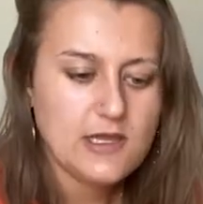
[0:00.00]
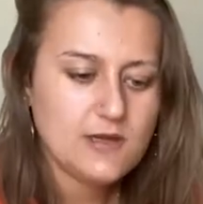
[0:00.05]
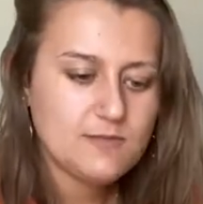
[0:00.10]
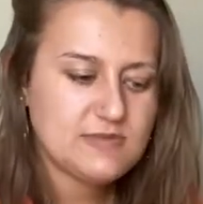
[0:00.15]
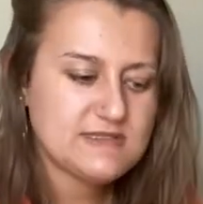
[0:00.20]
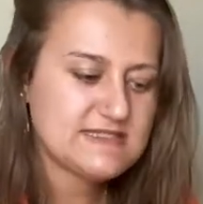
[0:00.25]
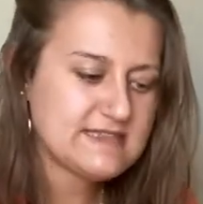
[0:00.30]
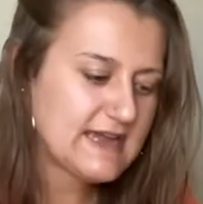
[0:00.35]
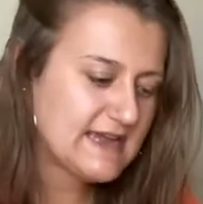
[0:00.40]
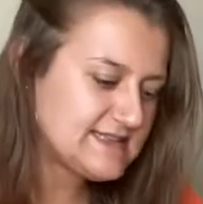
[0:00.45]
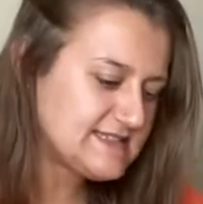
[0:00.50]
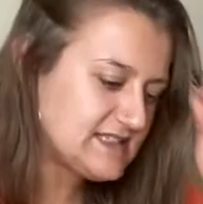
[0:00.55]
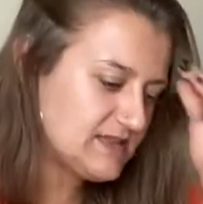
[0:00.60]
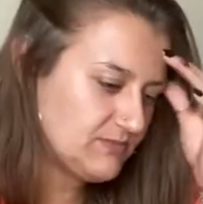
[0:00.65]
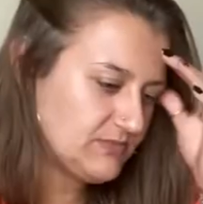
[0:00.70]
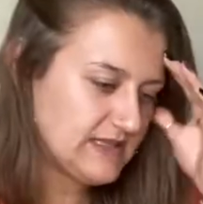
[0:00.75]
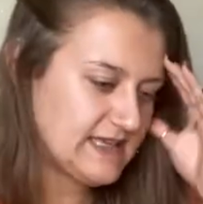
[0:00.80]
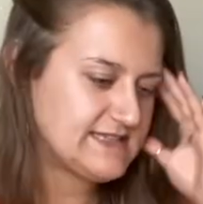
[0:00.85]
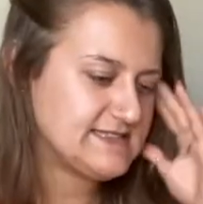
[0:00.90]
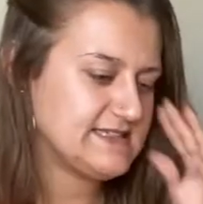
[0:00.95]
besides the
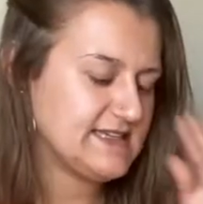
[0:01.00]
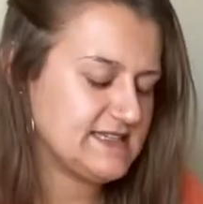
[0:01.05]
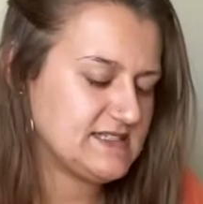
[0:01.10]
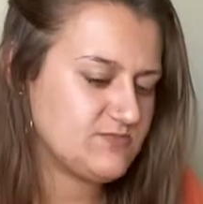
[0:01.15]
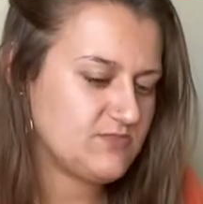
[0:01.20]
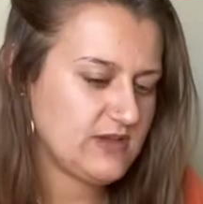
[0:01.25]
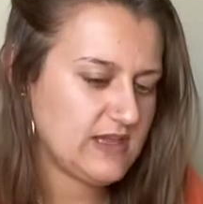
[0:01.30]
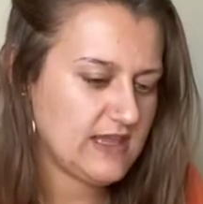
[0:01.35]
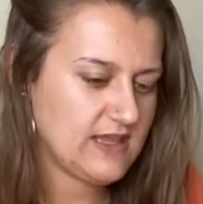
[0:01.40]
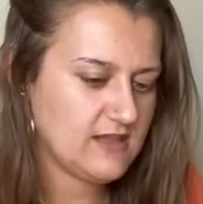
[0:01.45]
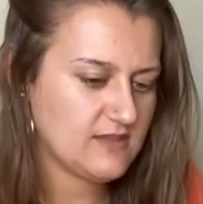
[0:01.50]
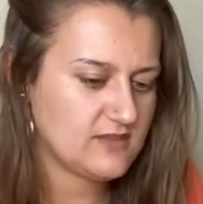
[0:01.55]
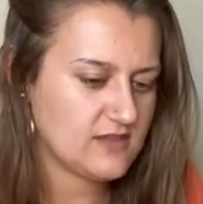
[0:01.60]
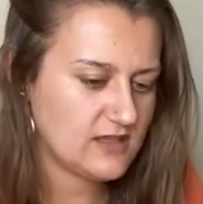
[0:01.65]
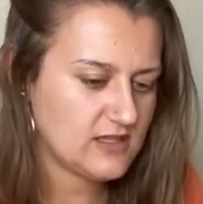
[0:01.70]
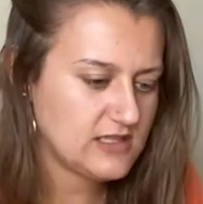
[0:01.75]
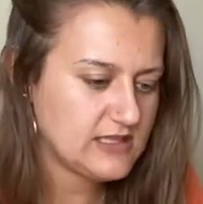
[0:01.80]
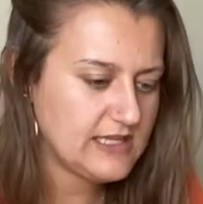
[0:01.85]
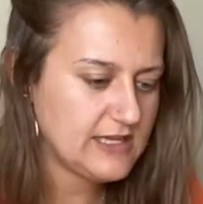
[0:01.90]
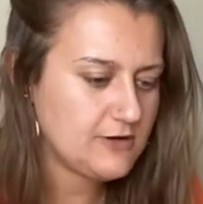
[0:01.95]
blessings being the
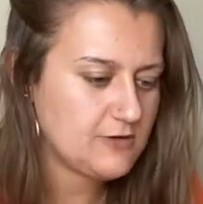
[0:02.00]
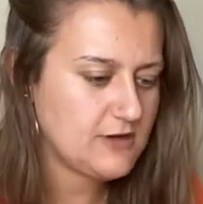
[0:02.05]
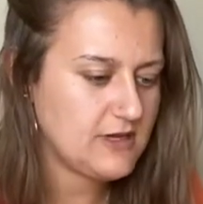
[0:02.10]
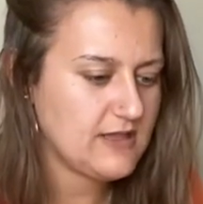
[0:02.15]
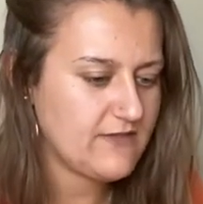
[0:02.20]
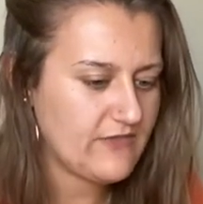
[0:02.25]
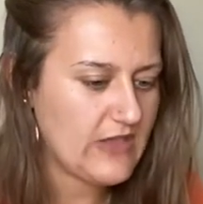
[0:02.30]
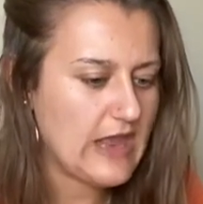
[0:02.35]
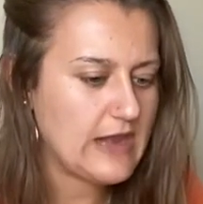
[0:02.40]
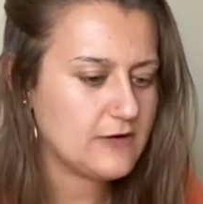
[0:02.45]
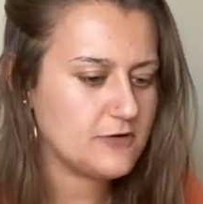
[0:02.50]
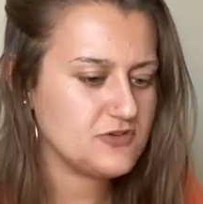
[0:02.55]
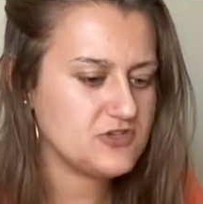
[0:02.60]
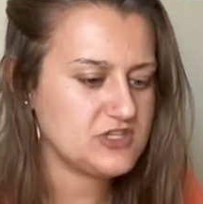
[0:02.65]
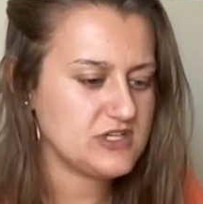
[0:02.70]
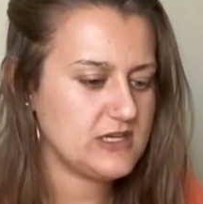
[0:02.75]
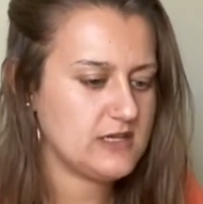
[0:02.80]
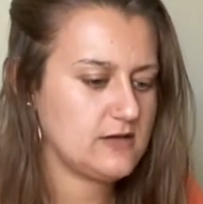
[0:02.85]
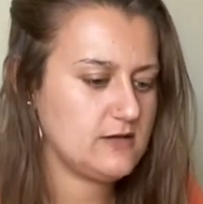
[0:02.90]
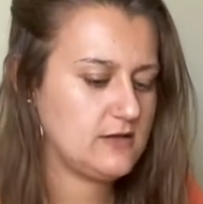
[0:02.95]
clearing of
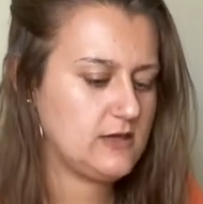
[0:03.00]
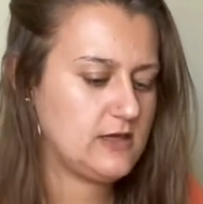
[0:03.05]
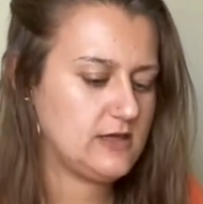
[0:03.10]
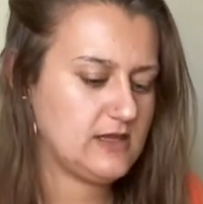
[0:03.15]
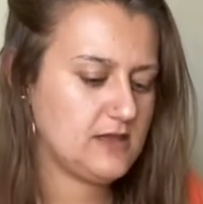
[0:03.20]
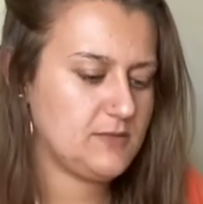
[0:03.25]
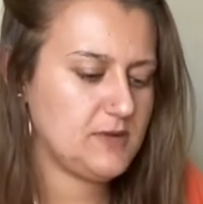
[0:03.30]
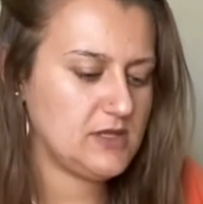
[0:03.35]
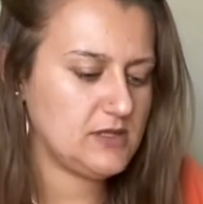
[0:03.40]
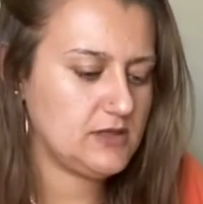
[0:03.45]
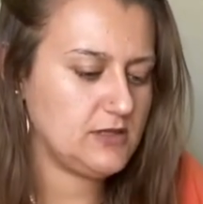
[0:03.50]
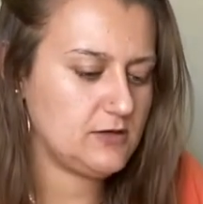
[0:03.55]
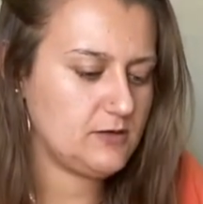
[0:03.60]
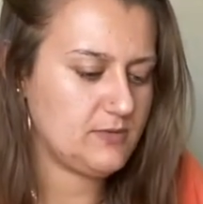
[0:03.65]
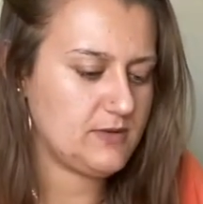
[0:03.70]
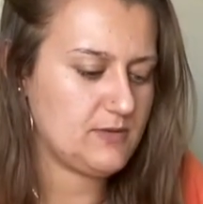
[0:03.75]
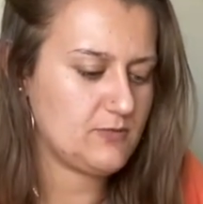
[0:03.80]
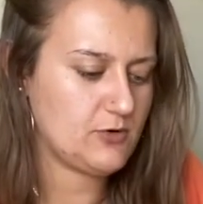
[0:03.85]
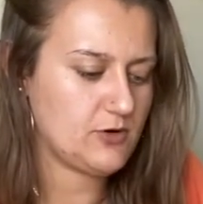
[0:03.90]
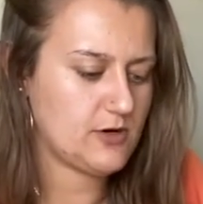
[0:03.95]
energy. Give me a little
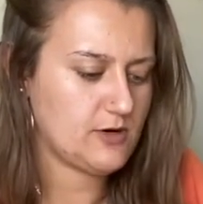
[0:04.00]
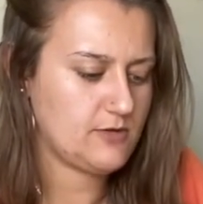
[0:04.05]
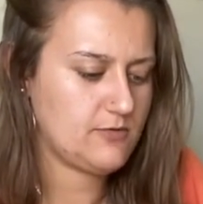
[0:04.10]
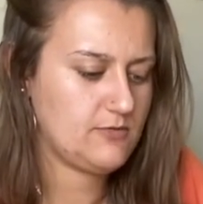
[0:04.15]
bit more.